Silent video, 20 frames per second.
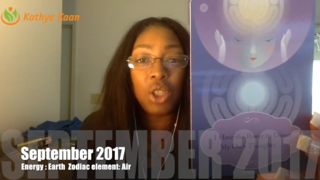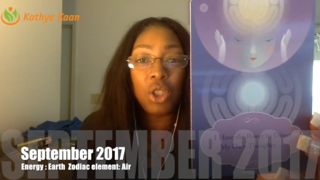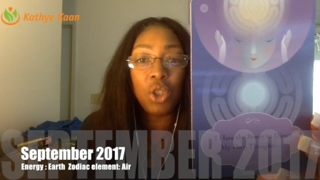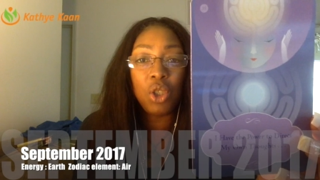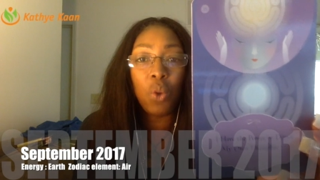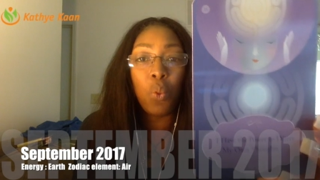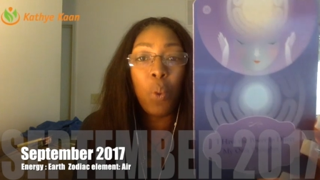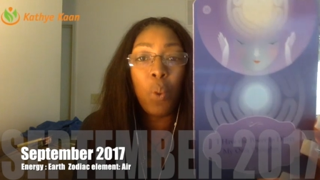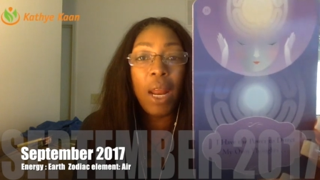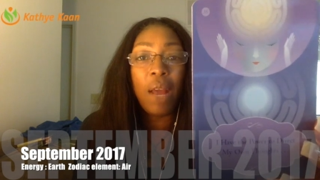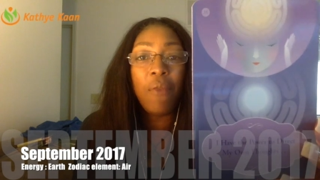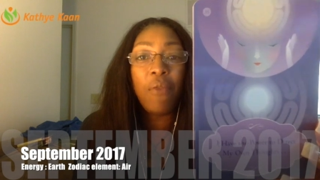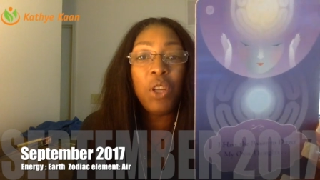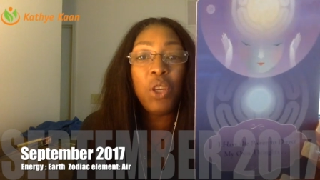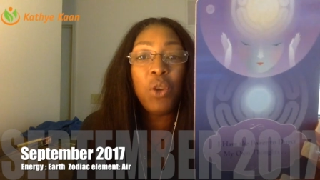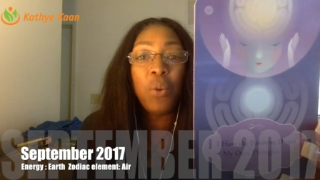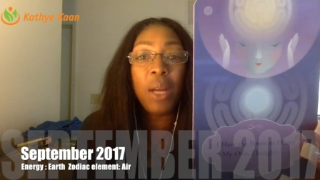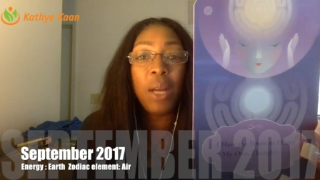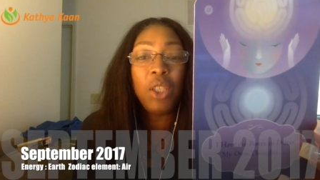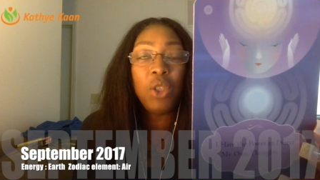So whatever
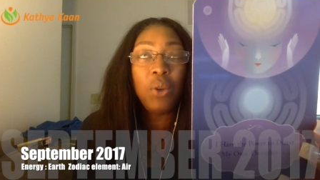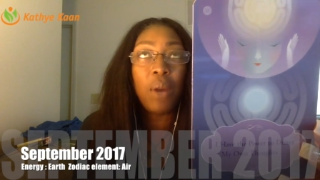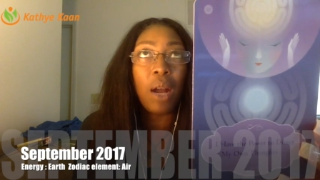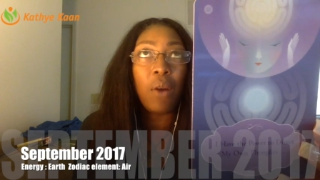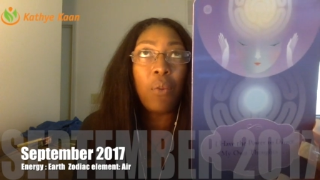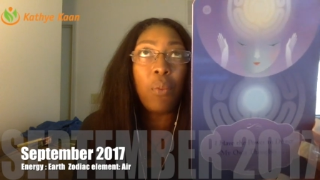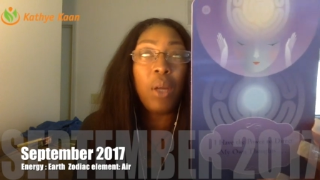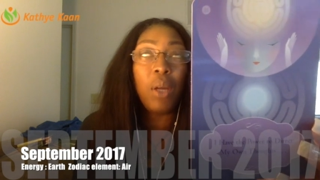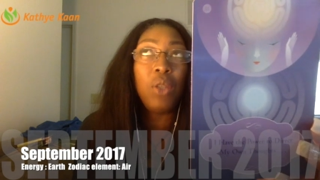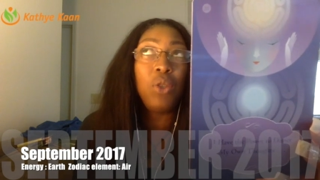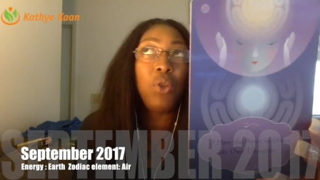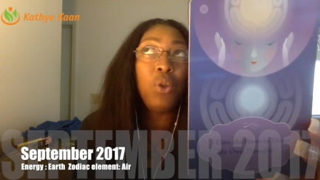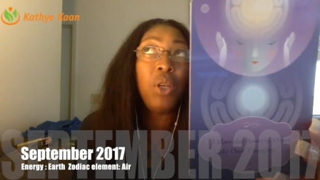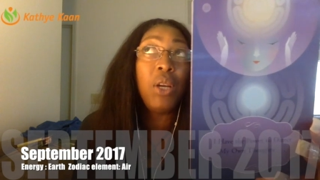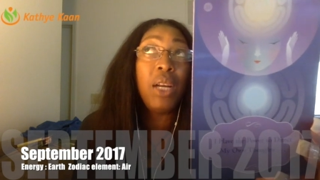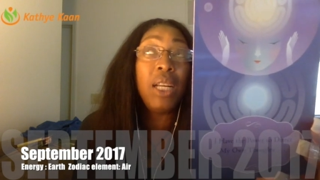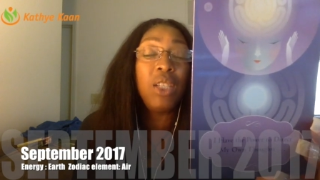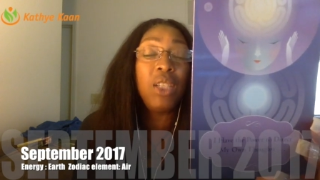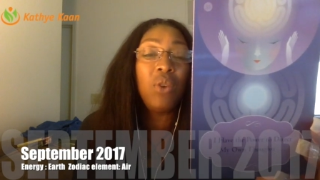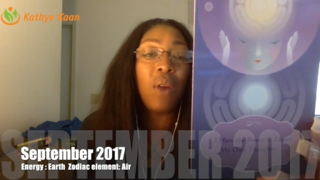you attract, what do
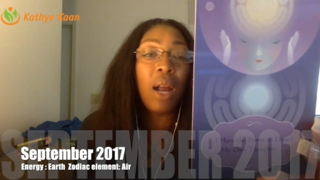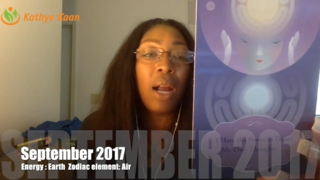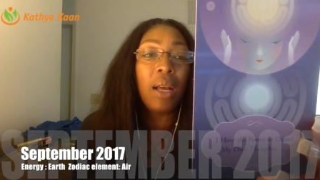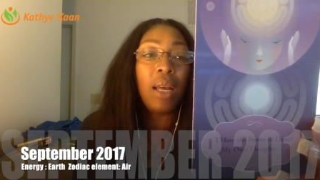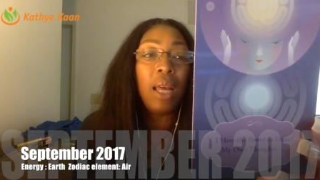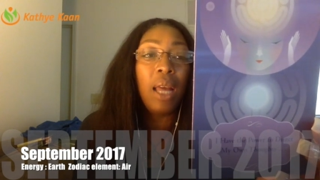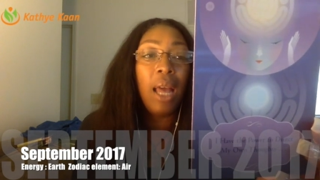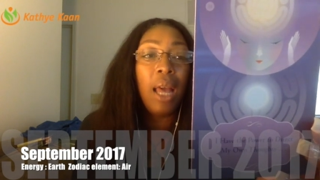you attract?